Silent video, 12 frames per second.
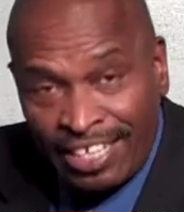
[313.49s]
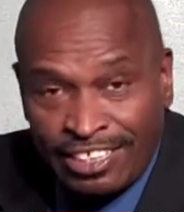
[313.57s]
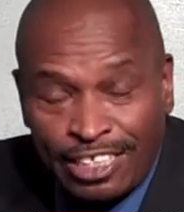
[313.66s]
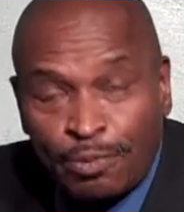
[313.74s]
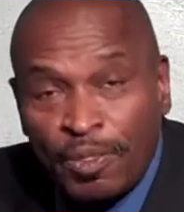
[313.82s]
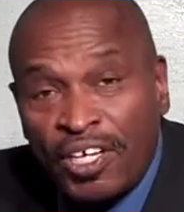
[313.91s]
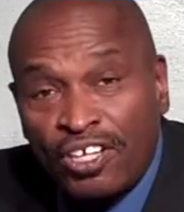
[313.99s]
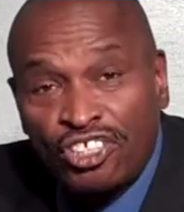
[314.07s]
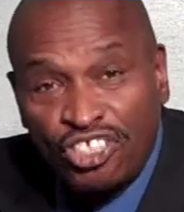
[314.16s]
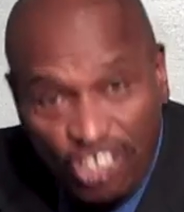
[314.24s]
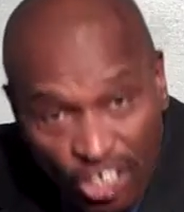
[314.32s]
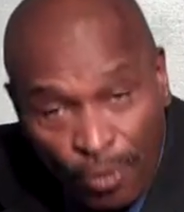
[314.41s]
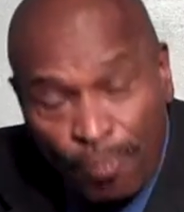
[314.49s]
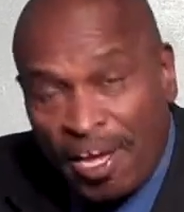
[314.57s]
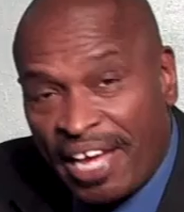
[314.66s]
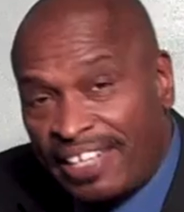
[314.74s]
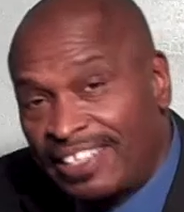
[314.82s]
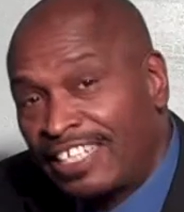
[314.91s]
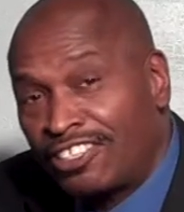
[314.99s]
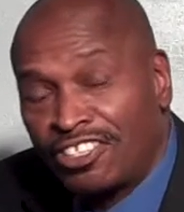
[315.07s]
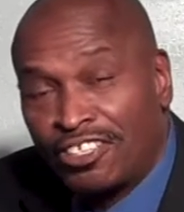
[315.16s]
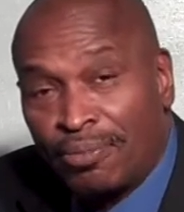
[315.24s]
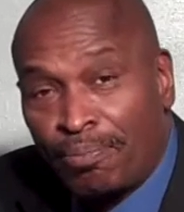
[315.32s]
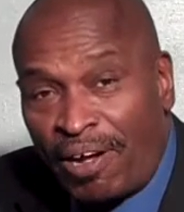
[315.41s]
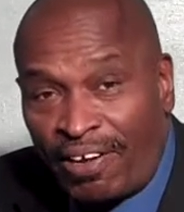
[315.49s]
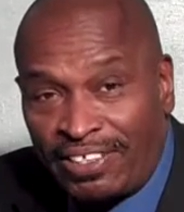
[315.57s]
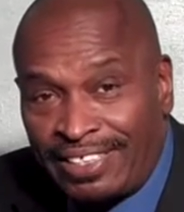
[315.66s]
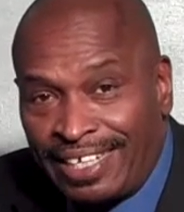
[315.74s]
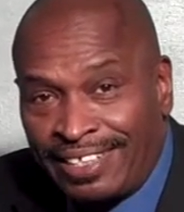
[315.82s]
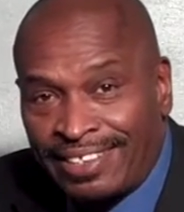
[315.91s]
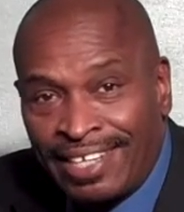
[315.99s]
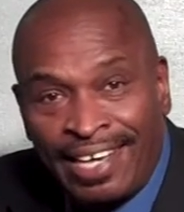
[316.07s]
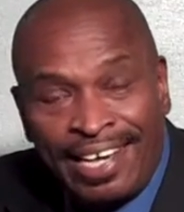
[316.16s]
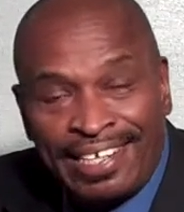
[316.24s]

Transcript: just because you pay attention to politics,